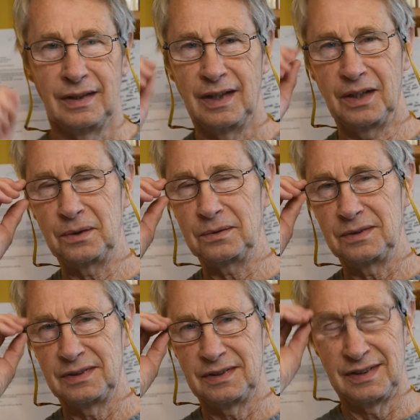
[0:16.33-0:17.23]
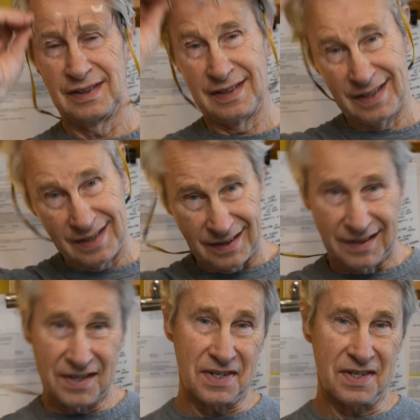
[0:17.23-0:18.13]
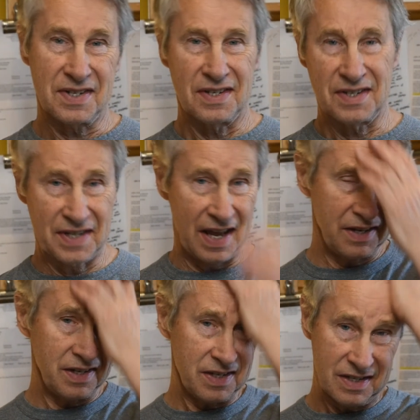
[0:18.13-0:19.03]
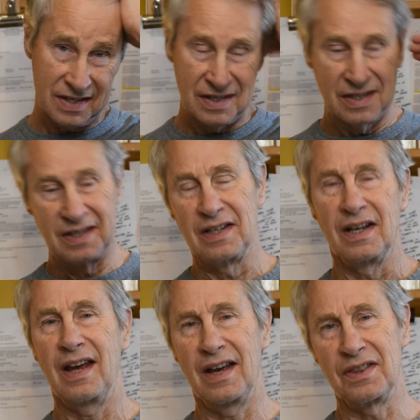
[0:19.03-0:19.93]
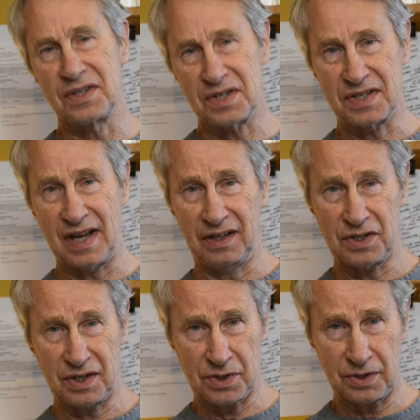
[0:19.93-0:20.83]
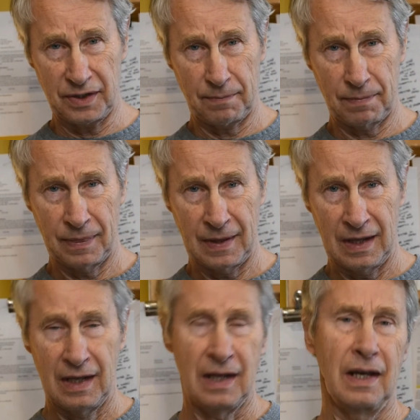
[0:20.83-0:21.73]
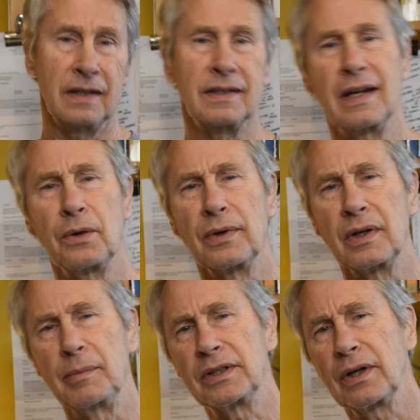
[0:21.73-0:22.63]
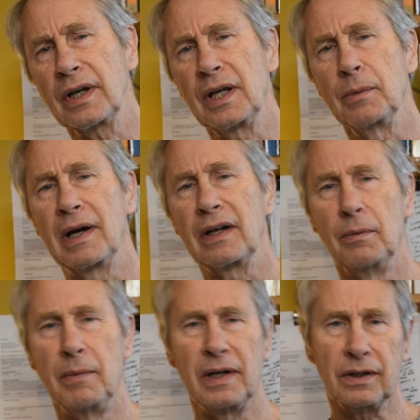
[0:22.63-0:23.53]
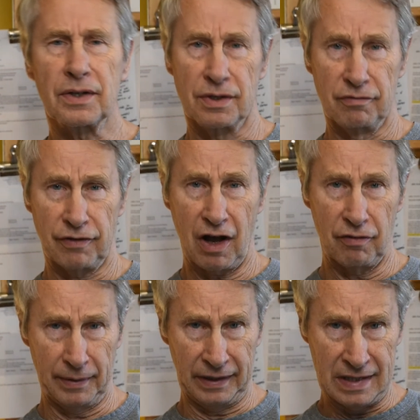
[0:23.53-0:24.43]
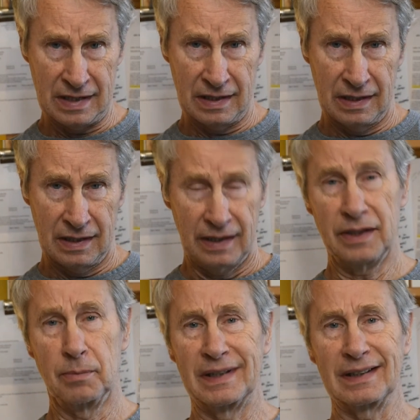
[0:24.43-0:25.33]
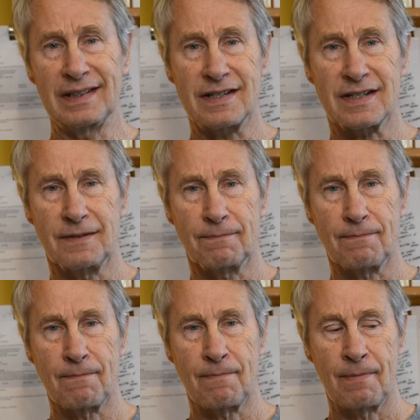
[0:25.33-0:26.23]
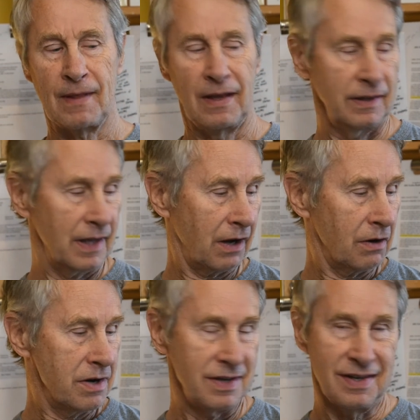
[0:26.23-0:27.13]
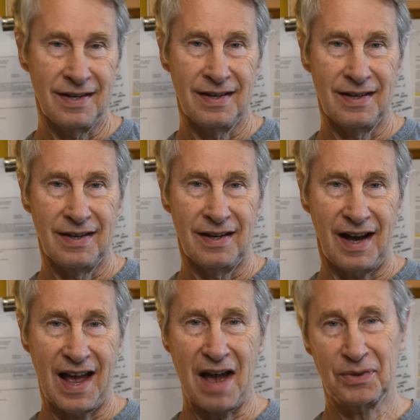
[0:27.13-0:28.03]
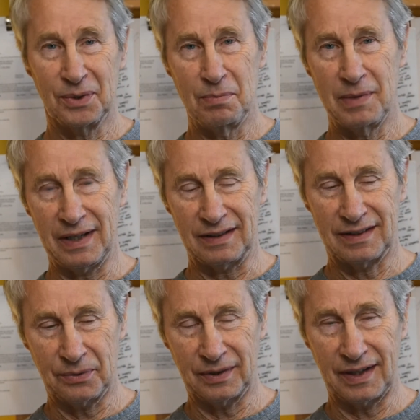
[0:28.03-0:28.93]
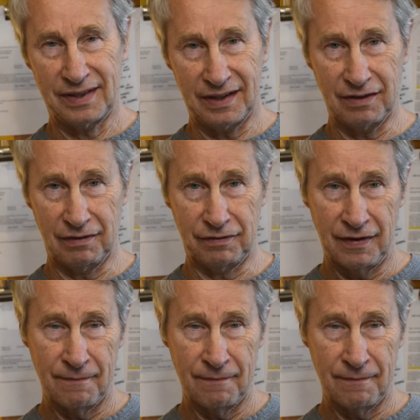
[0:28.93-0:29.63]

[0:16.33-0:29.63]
Hello, this is Sandy, and this is Sandy's History. And today we're going to be talking about America's involvement in the Middle East. Now, I have to admit that when I think of